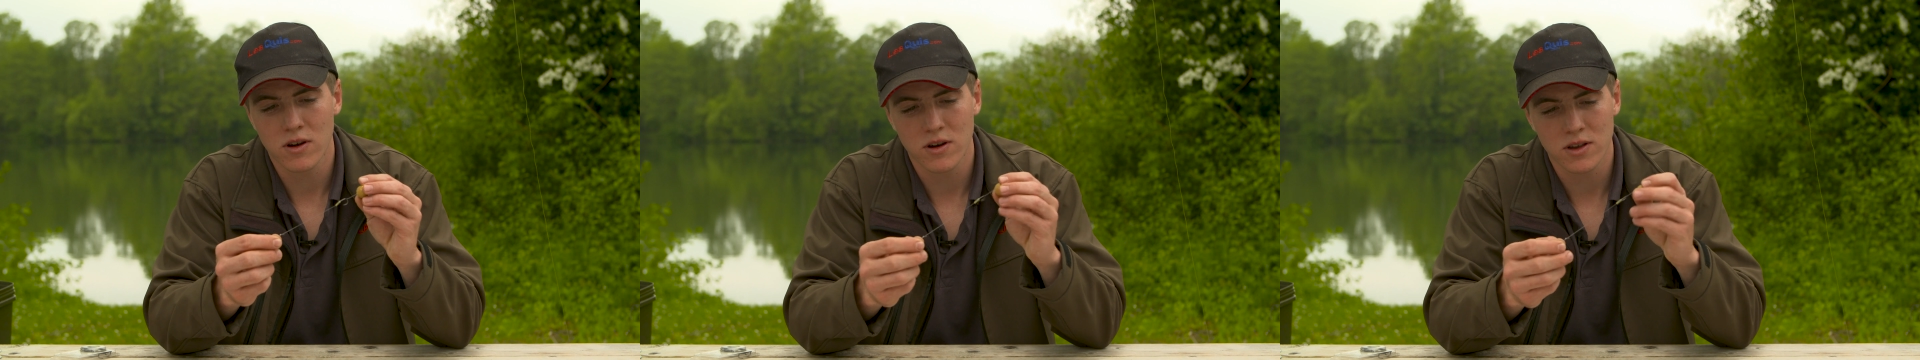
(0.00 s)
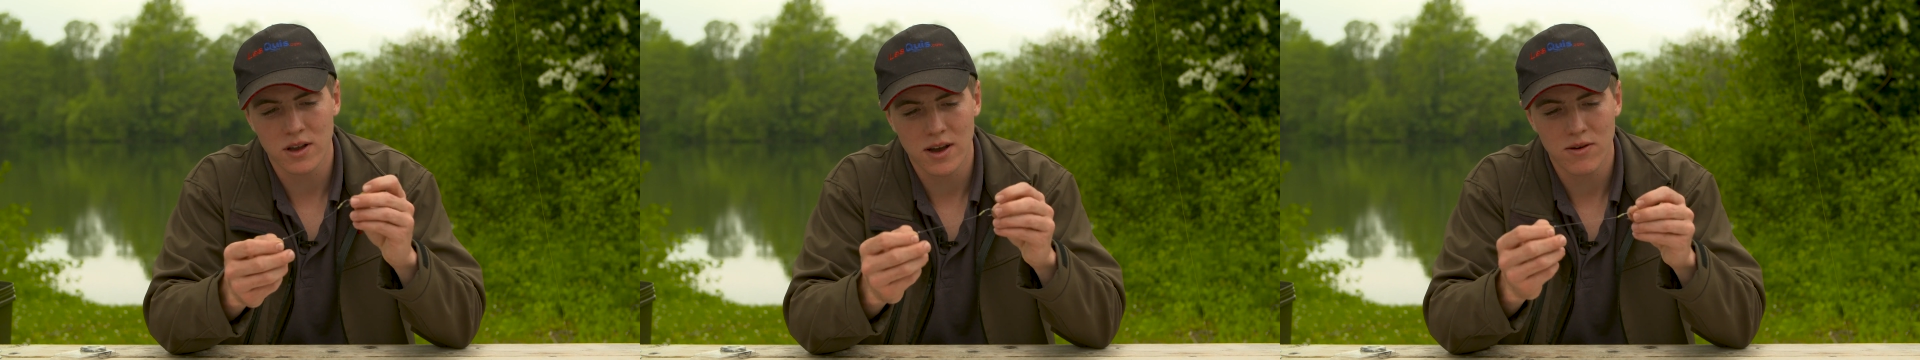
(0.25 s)

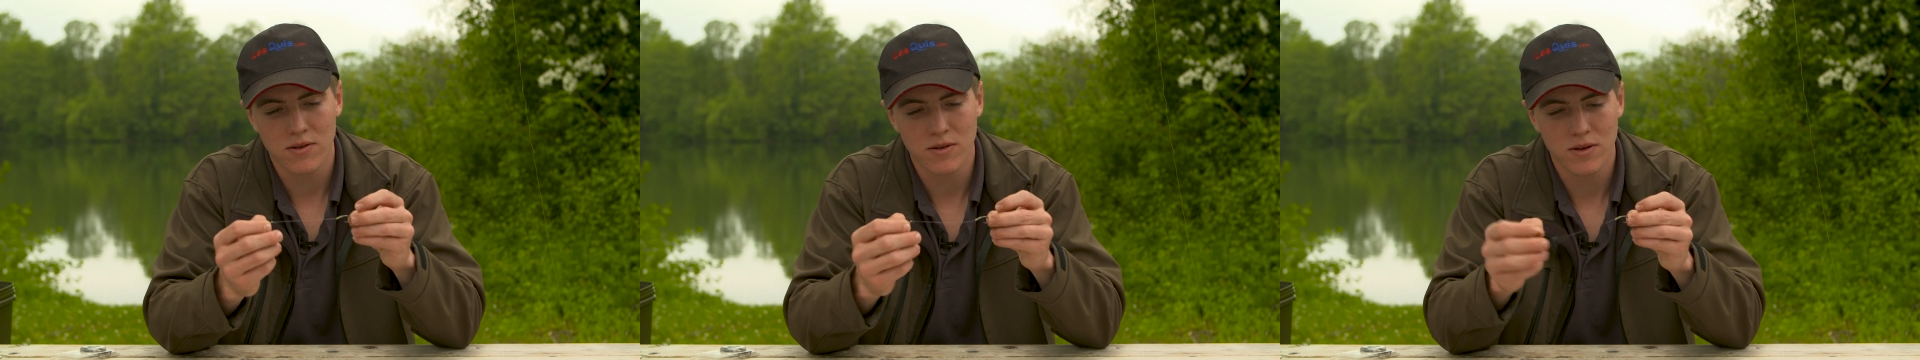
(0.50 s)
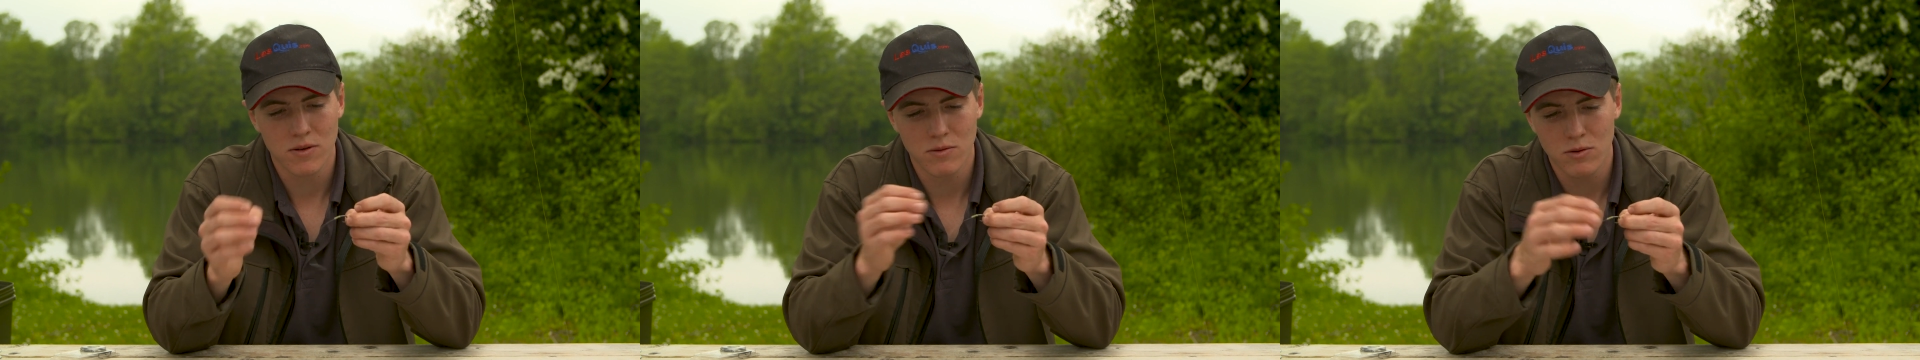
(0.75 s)
cast that out,
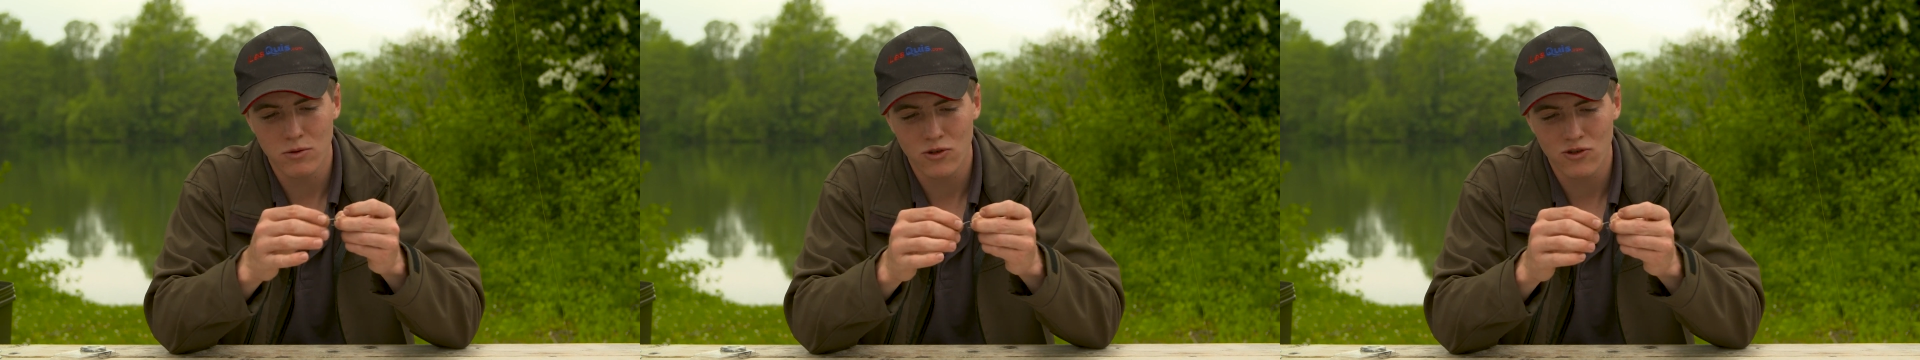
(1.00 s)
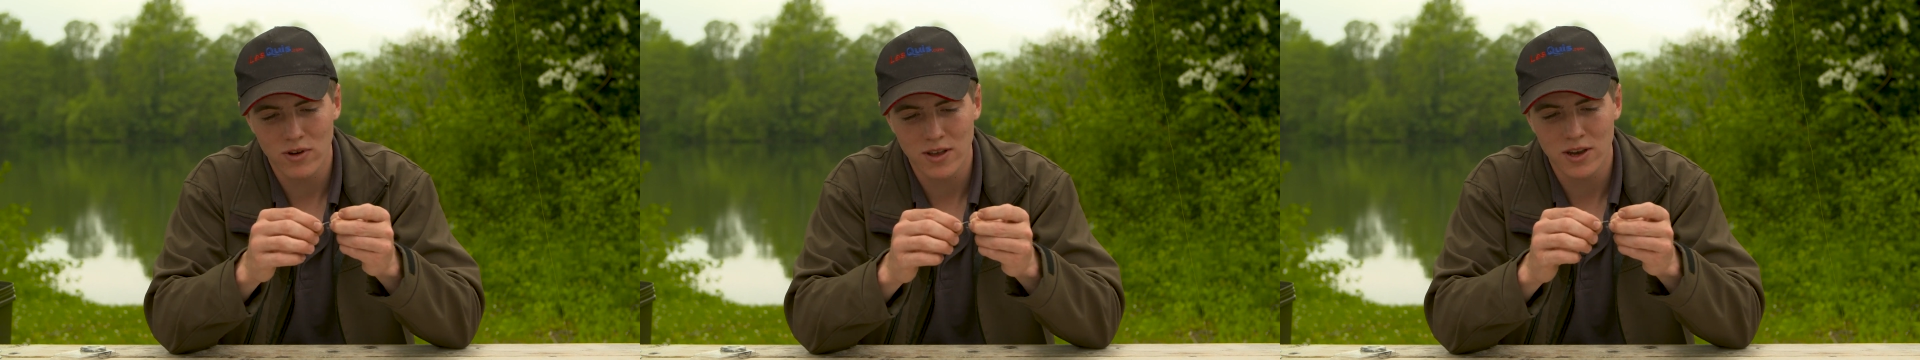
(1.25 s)
we would
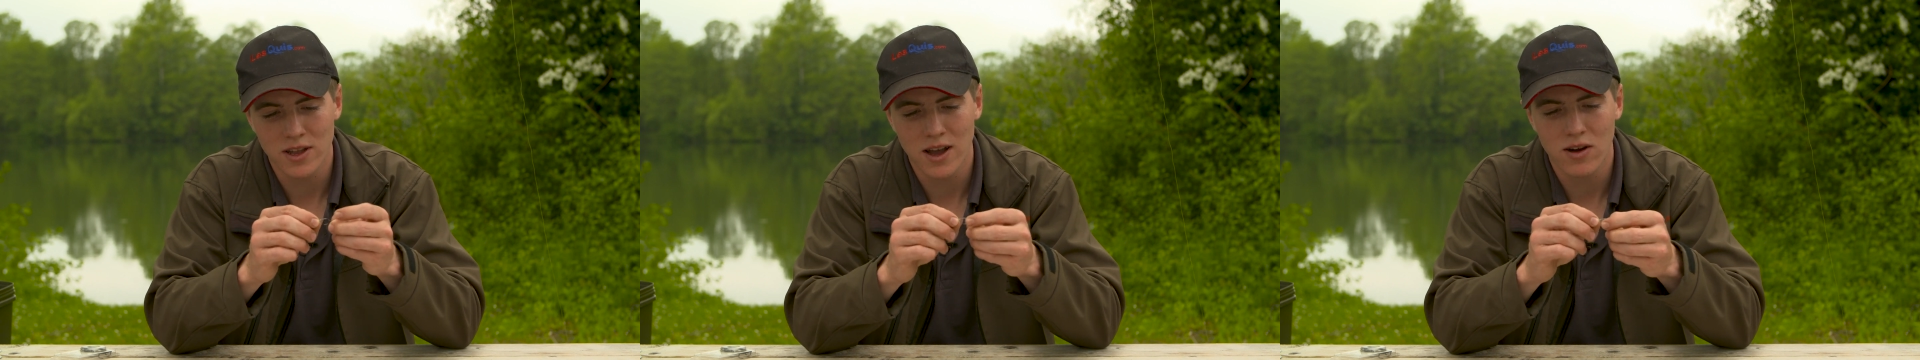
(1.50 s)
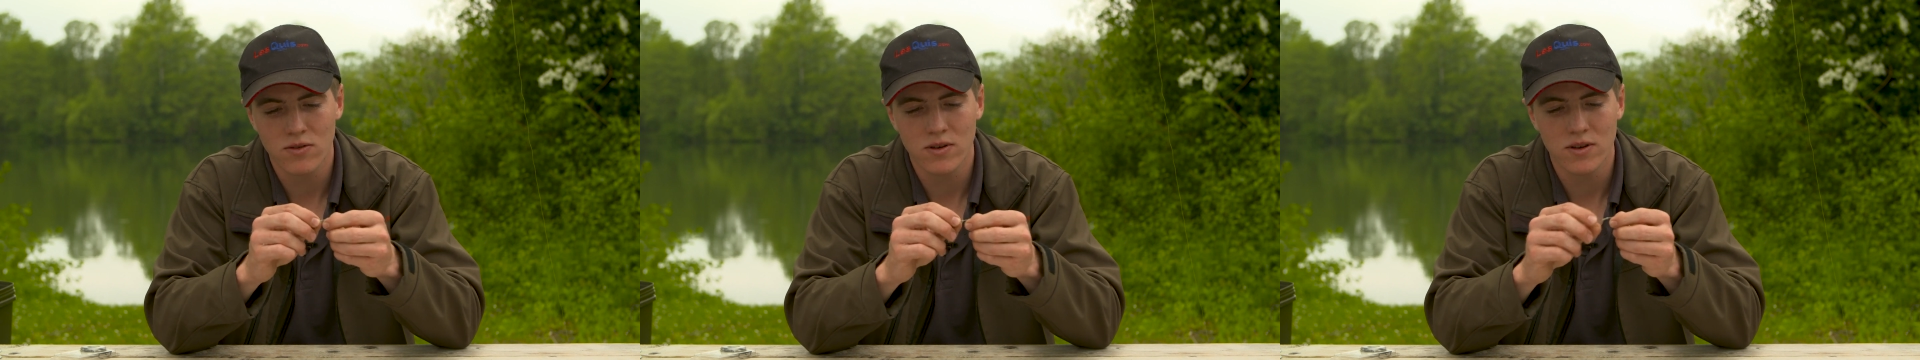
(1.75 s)
shrink this
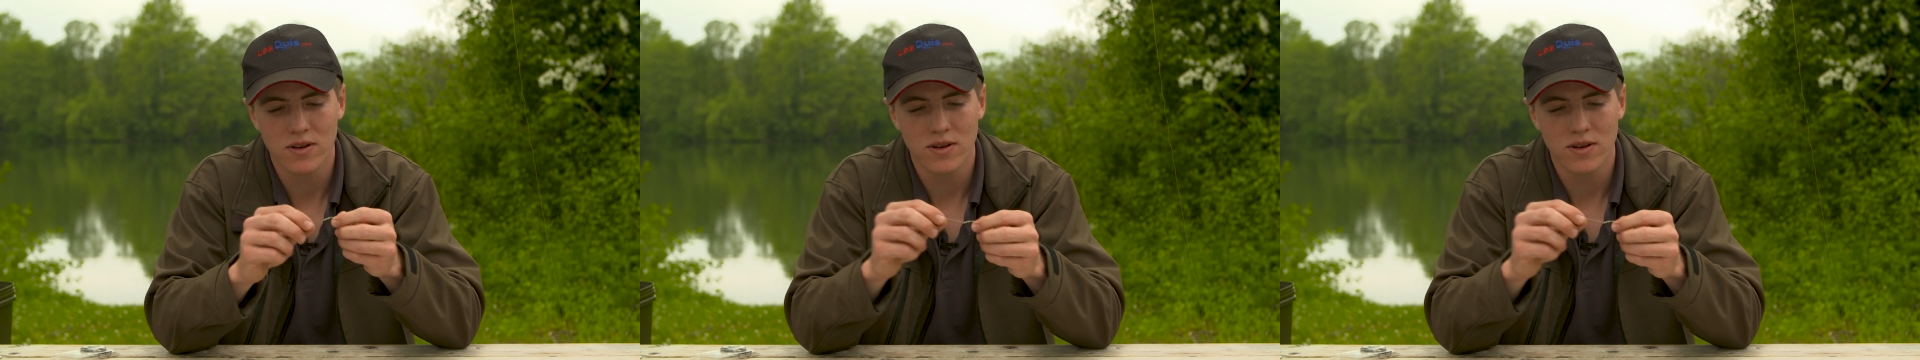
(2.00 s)
down.